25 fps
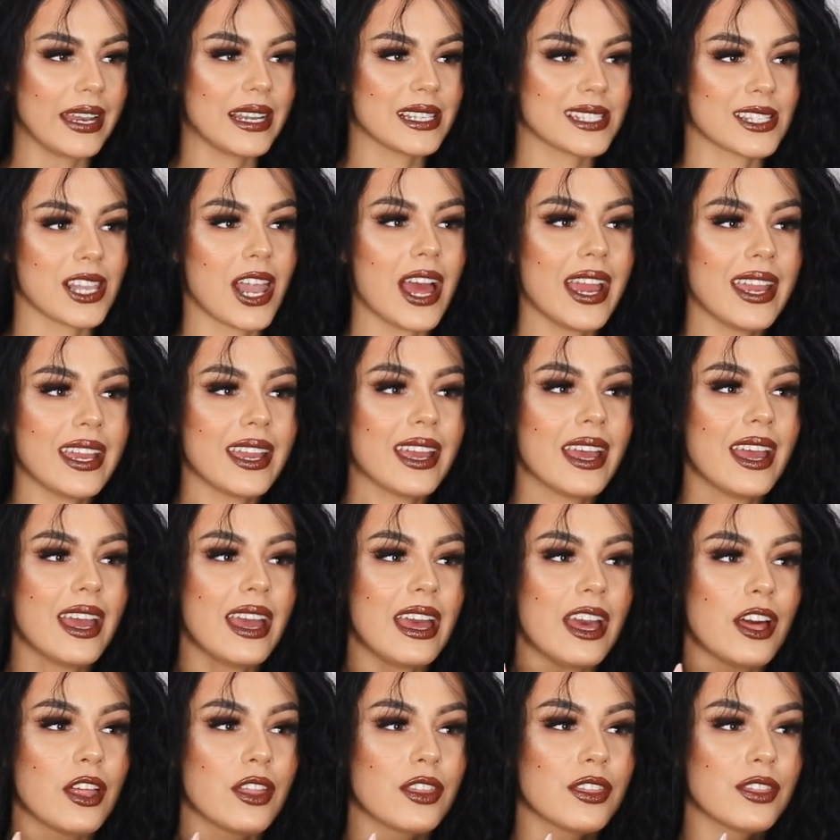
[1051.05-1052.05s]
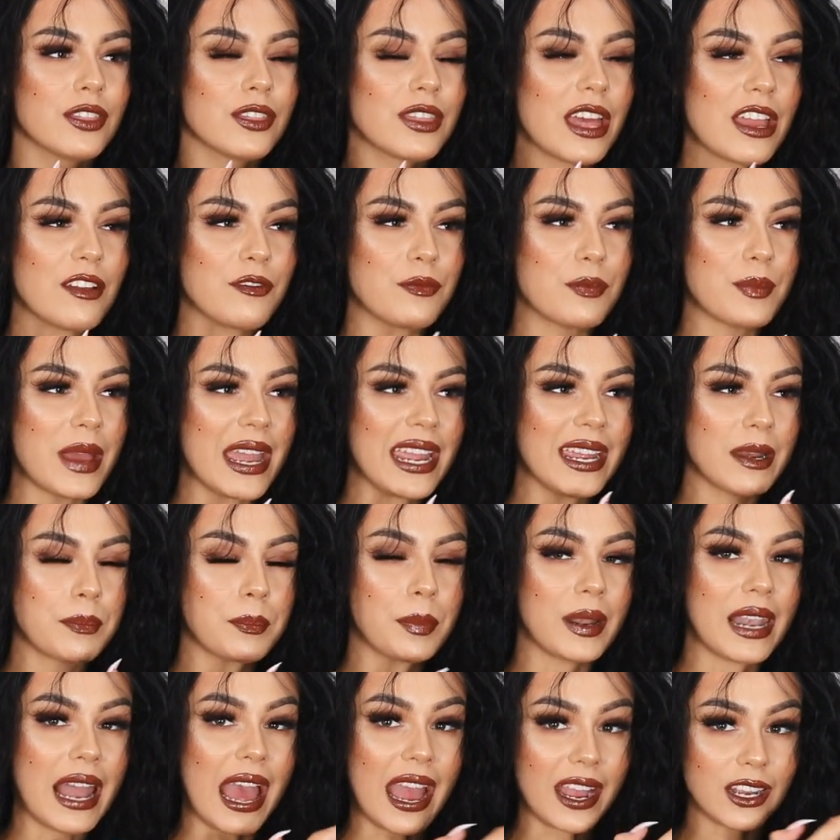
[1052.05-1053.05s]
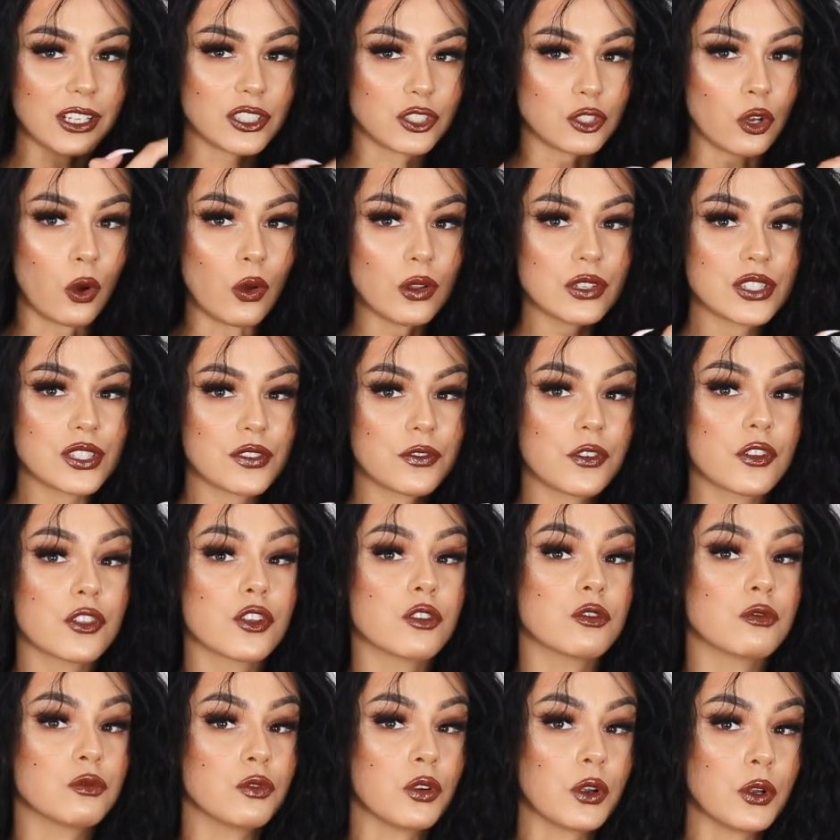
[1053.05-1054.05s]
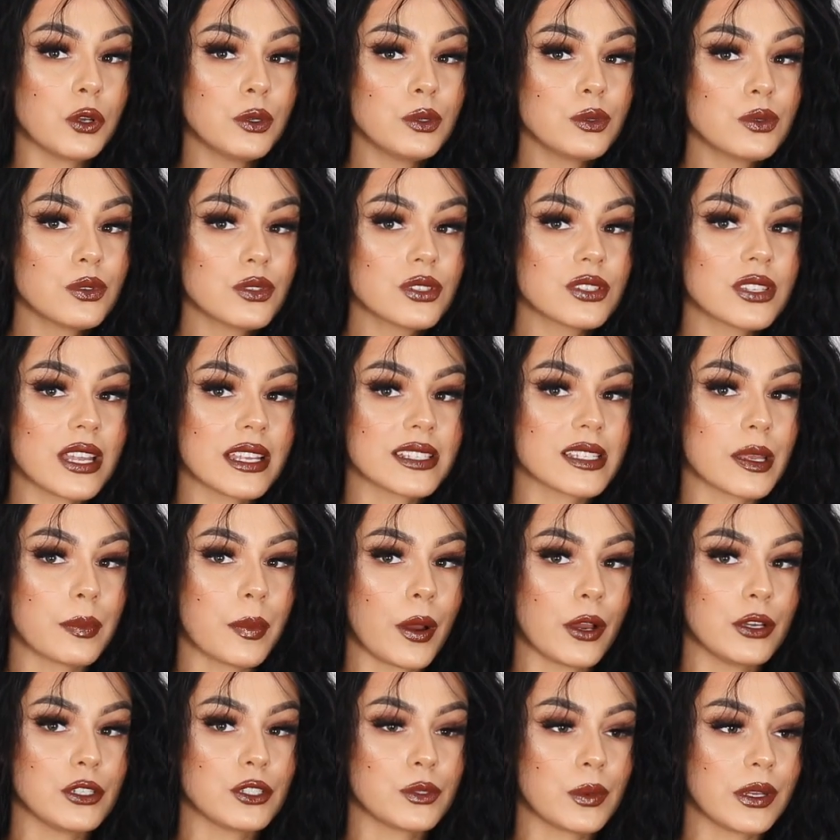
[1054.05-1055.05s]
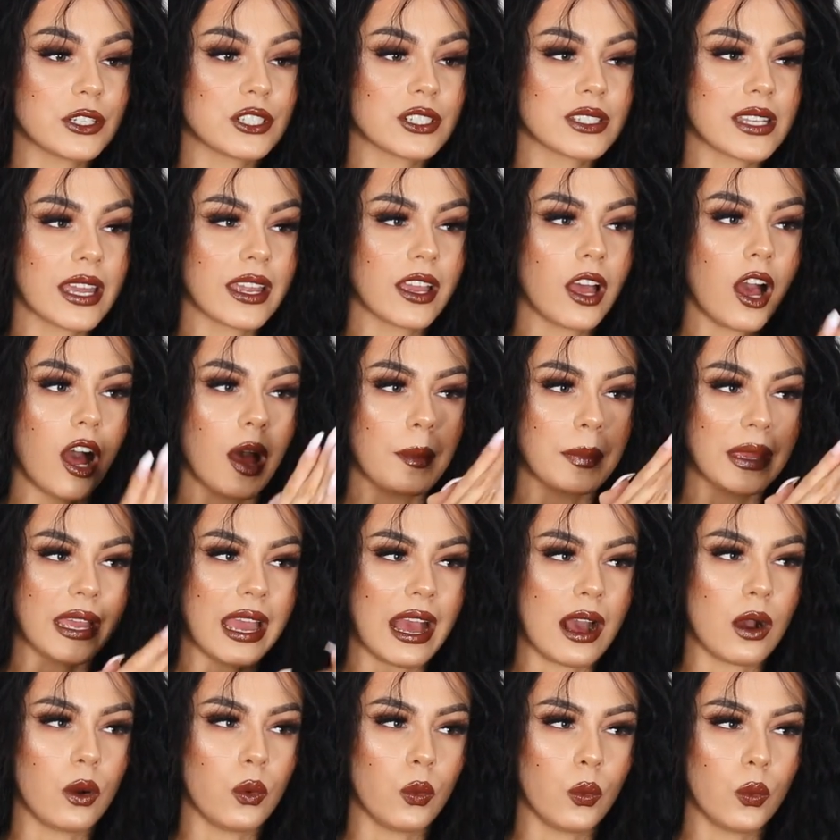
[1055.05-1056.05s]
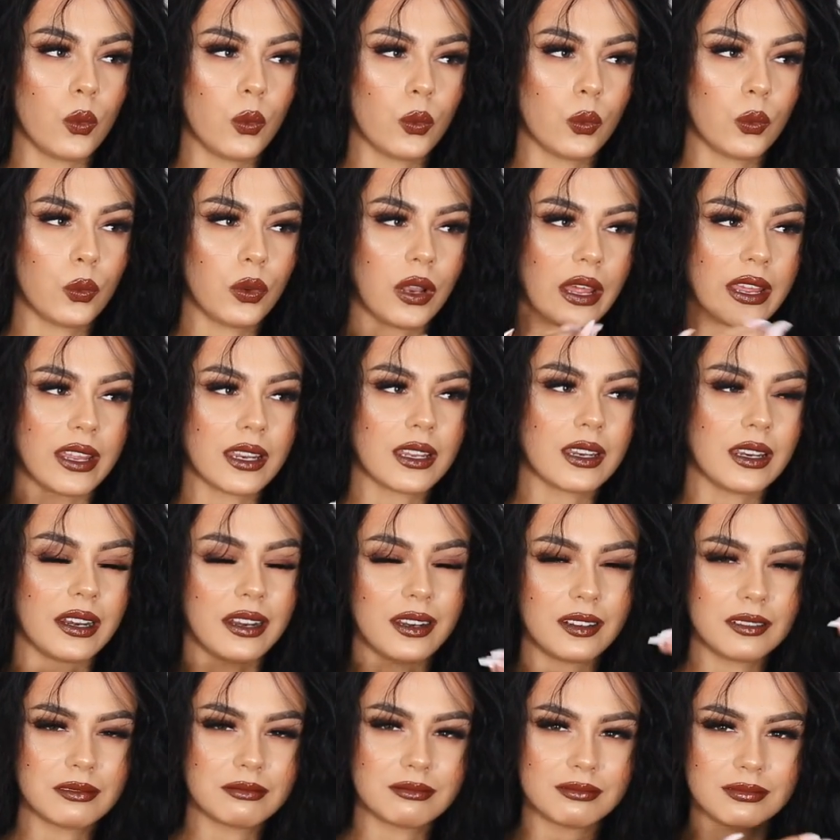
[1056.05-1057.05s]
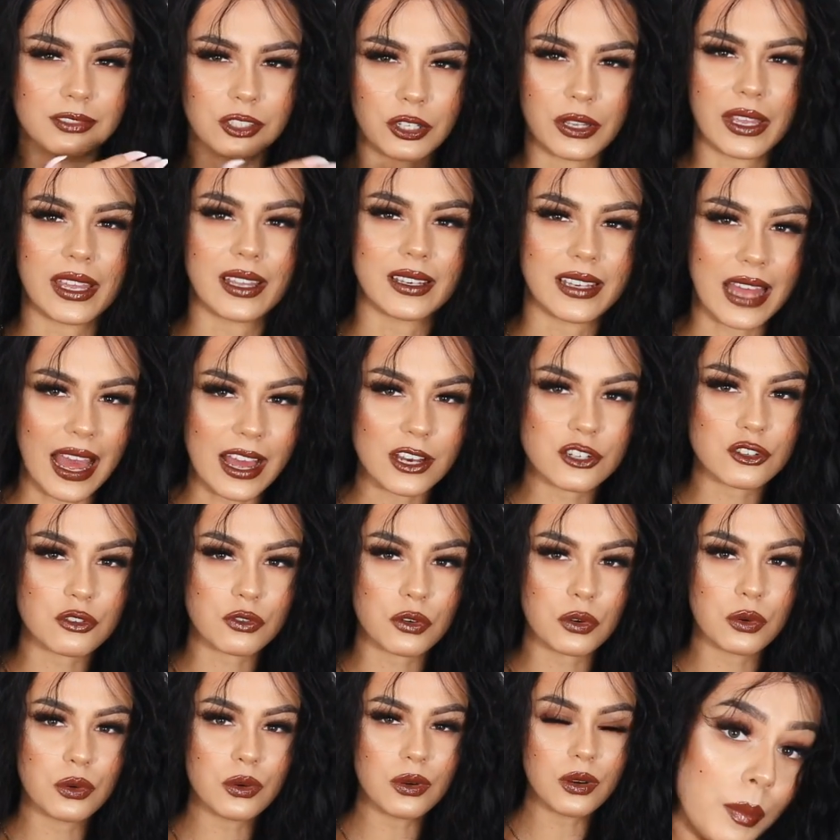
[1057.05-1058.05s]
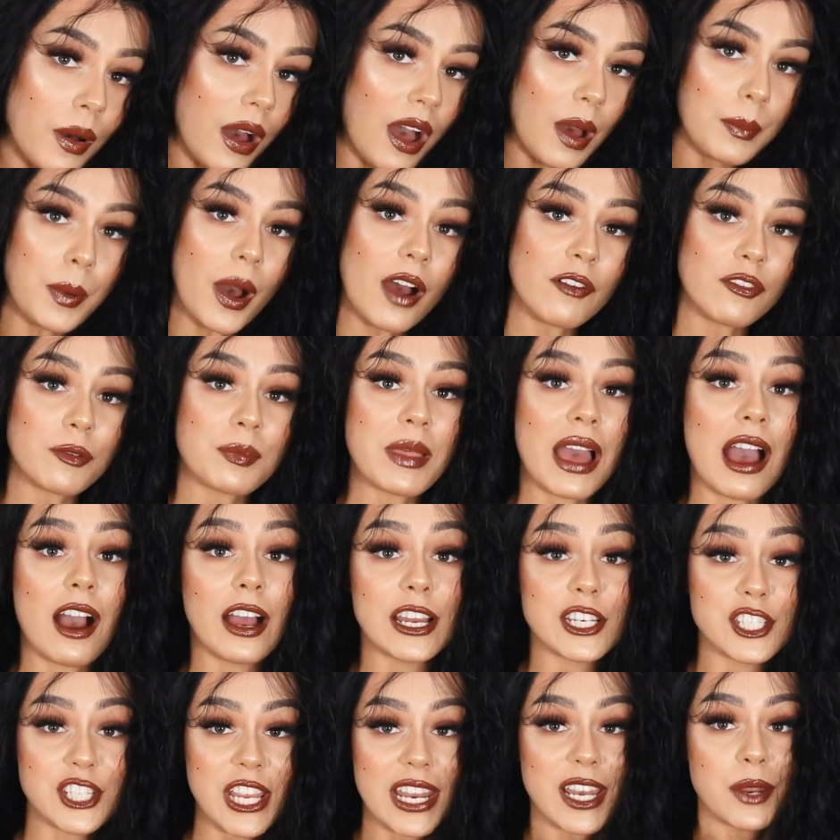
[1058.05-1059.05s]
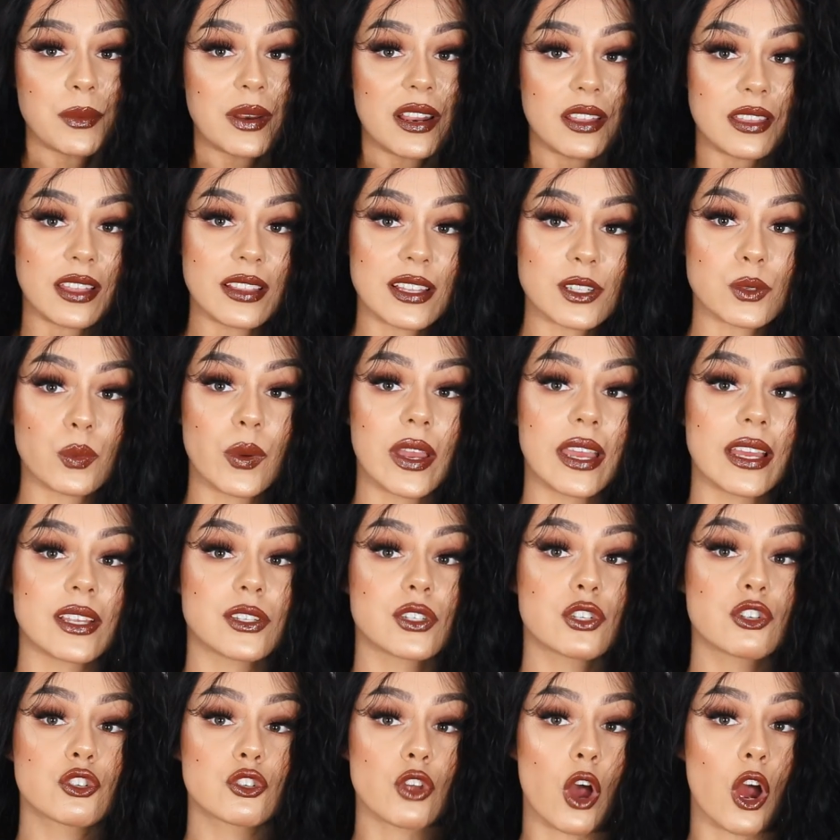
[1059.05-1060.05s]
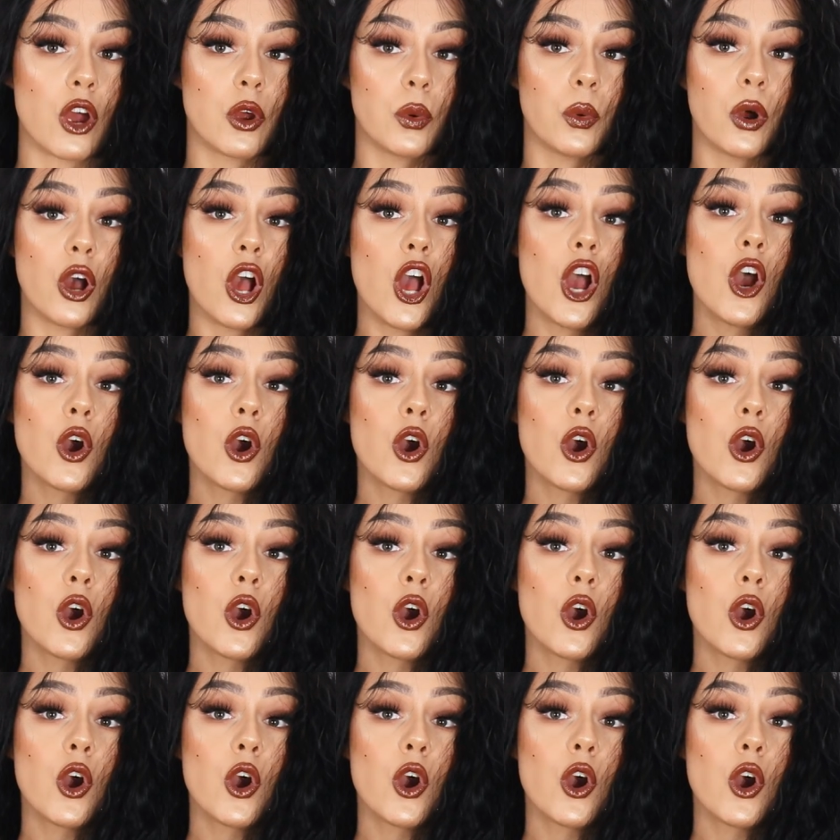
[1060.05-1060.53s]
It's like they've made black dots for the roots as opposed to it just like coming out like looking natural. But apart from that, I genuinely think this wig is so